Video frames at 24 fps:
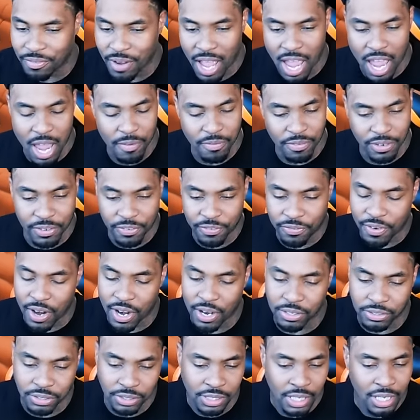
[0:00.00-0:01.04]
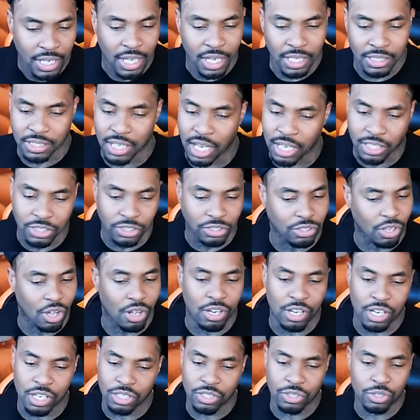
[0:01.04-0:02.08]
every first it's like the
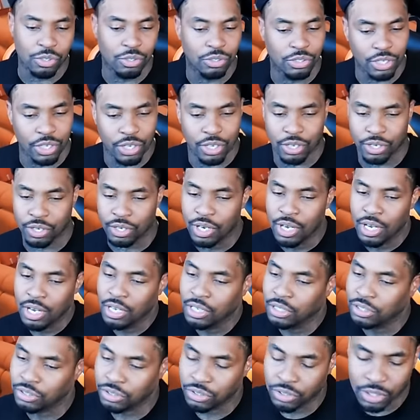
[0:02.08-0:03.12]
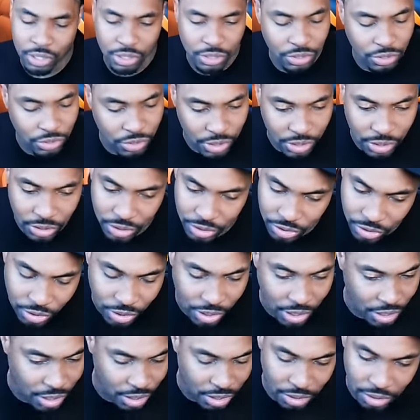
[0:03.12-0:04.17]
start of the new year. You can, you can, you
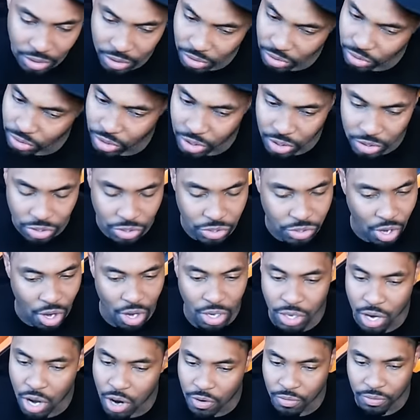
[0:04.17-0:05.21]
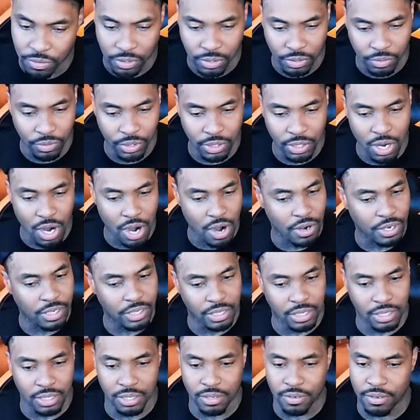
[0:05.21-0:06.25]
can, you can start over. We
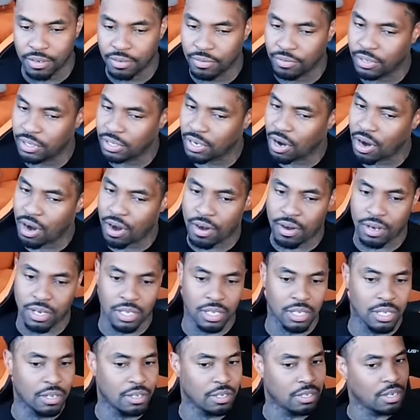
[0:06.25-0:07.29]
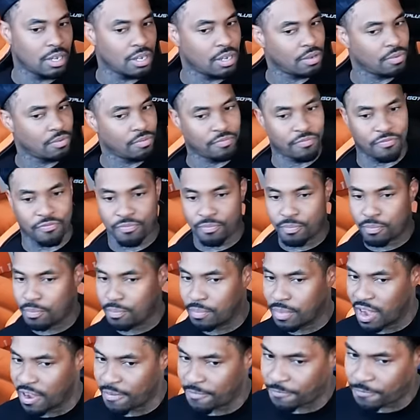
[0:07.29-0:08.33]
already in the we already in you
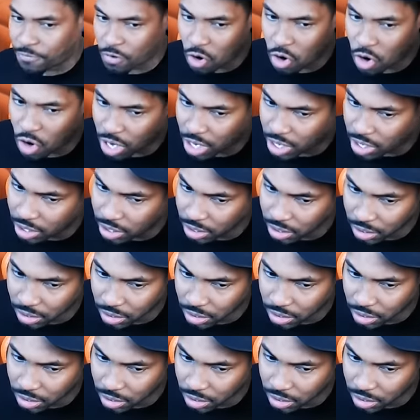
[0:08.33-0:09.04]
month four.